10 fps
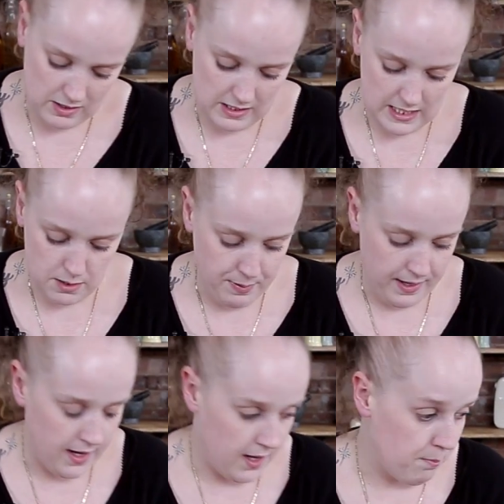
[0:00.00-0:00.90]

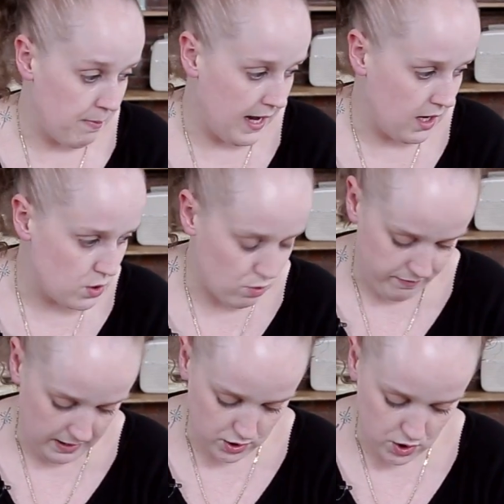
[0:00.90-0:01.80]
disappear and make sort of
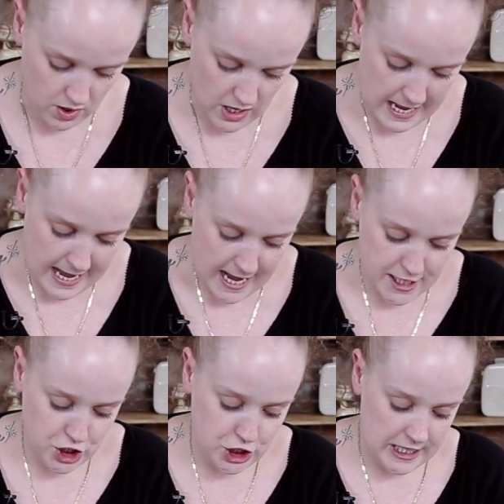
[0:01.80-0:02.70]
like a
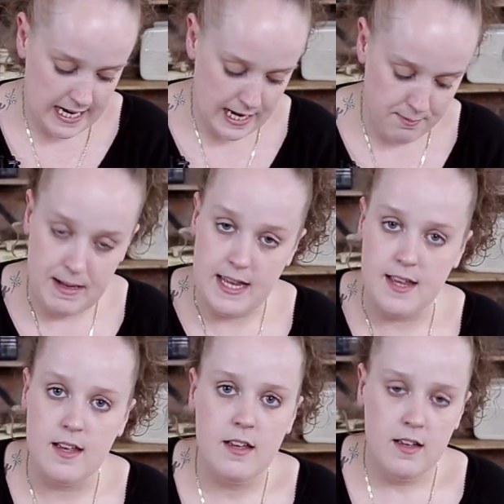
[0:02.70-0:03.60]
jammy